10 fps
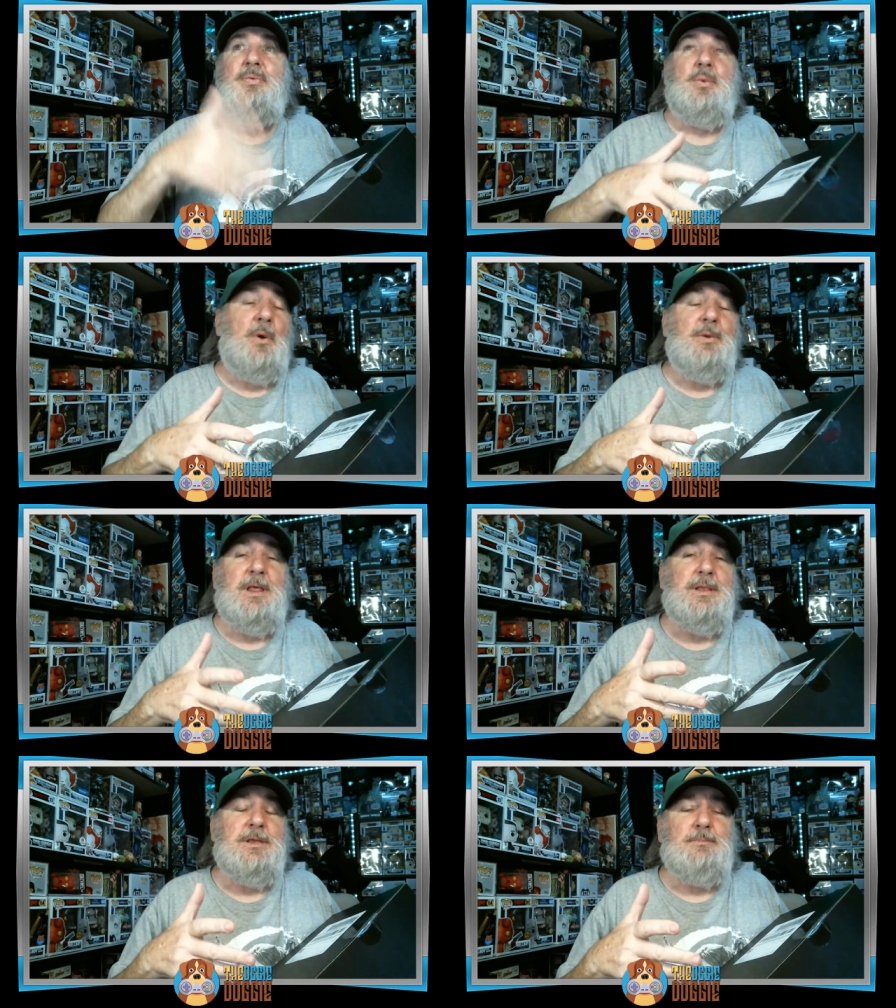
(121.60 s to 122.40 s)
thrown
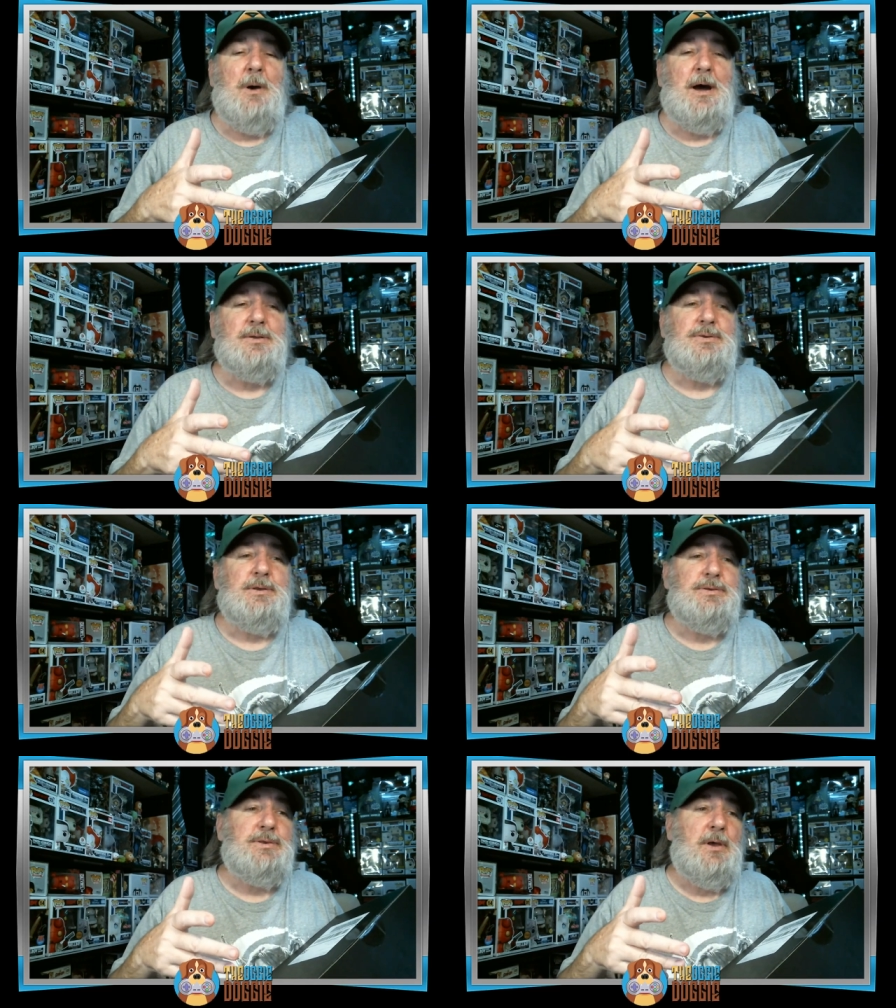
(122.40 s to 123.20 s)
in these
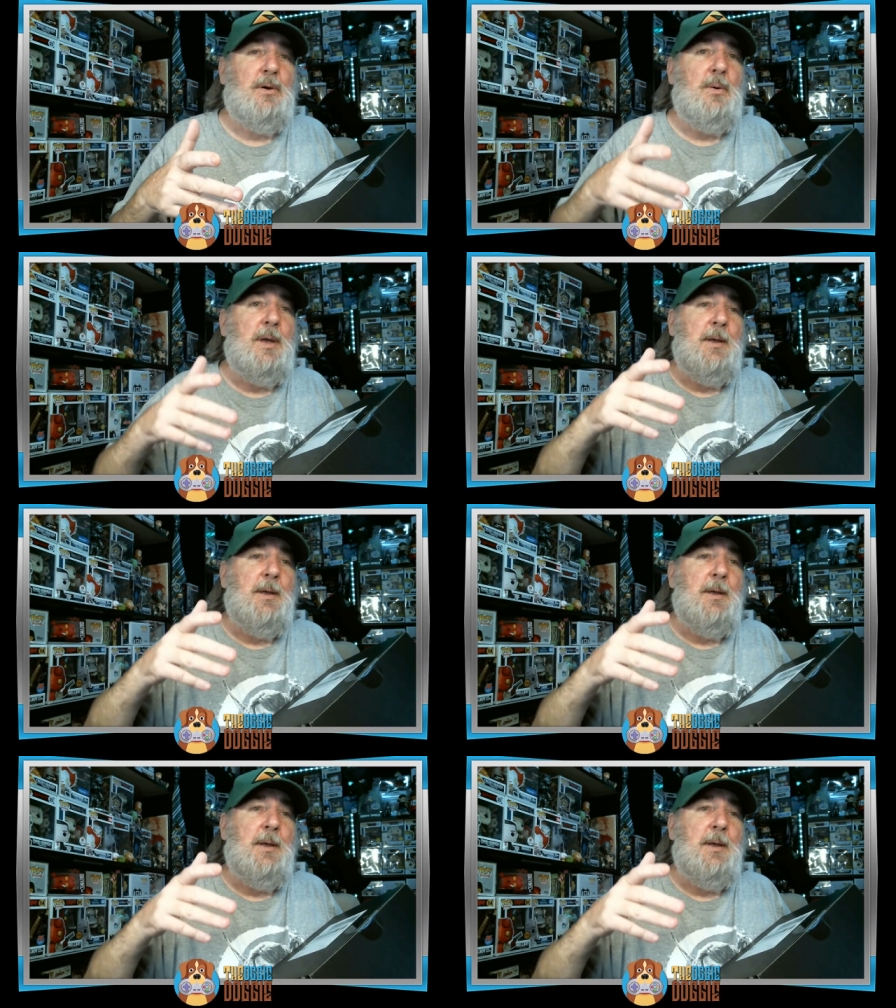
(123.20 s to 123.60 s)
boxes. So